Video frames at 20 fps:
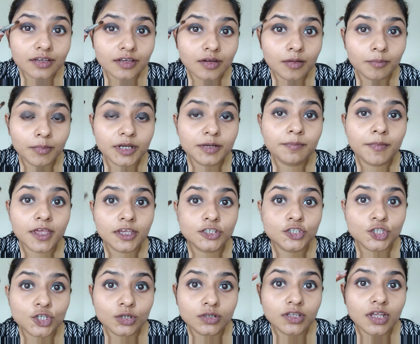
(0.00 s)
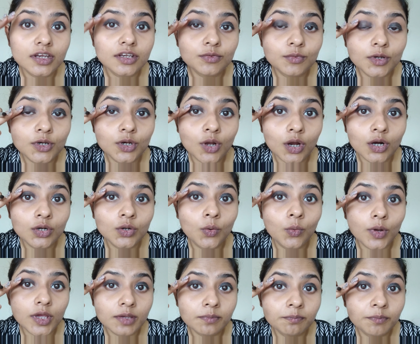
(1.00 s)
But make sure that you are not
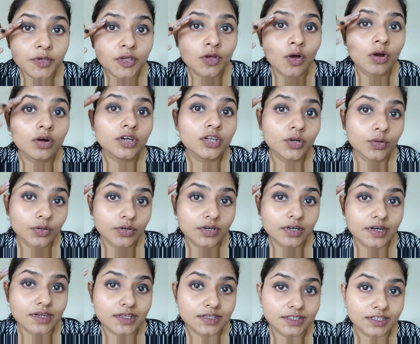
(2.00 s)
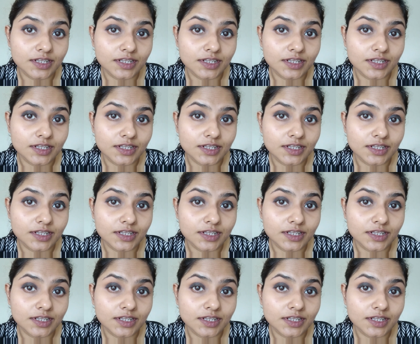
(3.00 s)
going beyond your crease